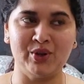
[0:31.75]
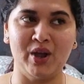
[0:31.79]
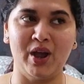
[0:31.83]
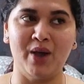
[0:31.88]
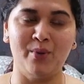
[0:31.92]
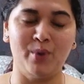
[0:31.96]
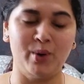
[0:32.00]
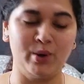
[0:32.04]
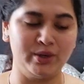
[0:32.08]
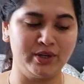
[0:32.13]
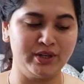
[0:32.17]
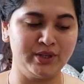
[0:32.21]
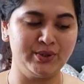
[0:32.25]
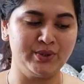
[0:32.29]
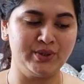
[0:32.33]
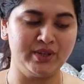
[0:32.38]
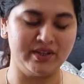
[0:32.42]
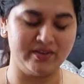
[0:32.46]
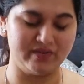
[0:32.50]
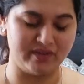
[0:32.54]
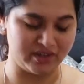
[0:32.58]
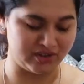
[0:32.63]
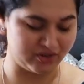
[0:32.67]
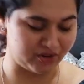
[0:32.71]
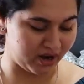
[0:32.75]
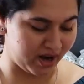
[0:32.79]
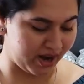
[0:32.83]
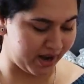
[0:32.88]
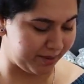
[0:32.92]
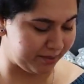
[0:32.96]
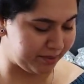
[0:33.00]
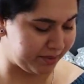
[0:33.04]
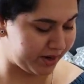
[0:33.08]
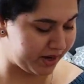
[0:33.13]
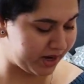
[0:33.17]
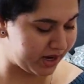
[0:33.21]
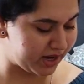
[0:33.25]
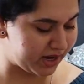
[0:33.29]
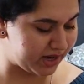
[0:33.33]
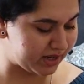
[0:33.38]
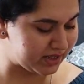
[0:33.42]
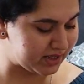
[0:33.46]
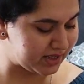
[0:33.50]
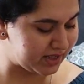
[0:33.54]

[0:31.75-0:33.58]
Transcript: so I wanted to give it a try, but